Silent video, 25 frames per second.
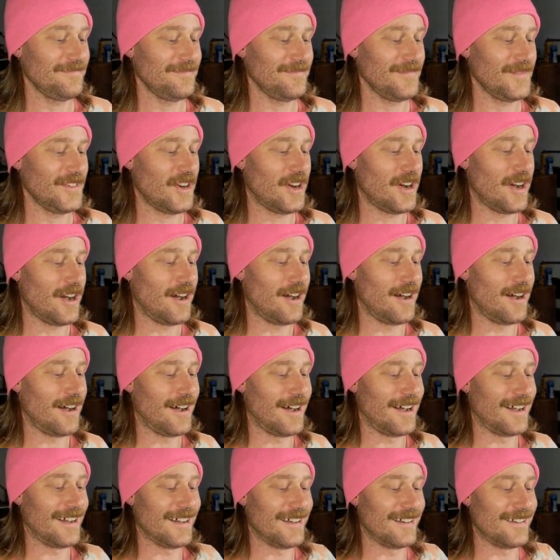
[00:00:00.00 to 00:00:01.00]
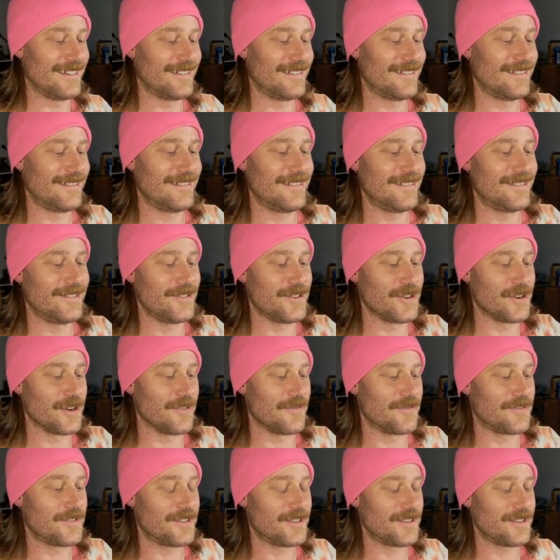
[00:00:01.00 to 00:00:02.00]
Ah,
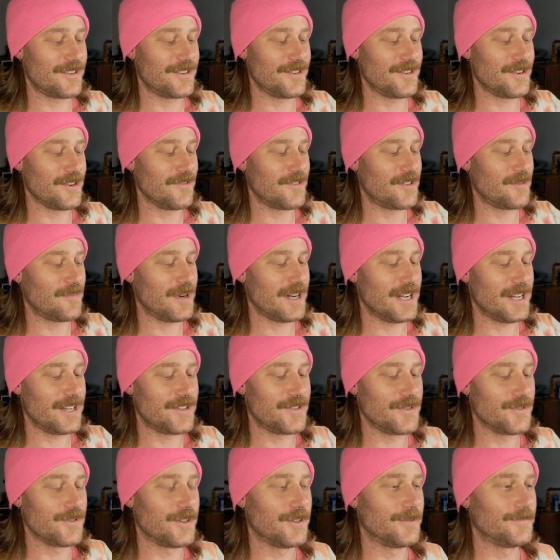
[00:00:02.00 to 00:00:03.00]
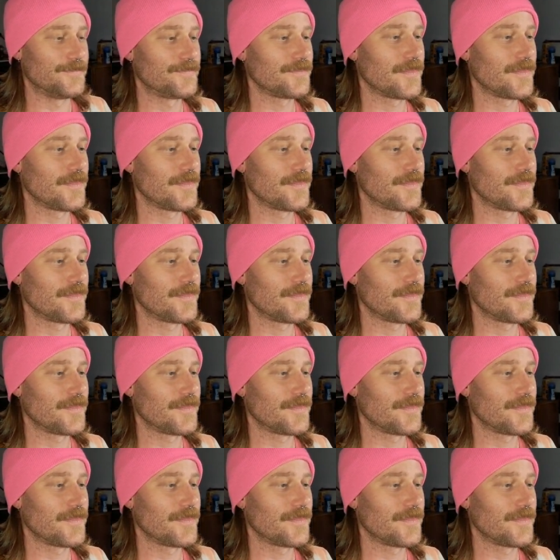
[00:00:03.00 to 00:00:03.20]
nerfed by a tool.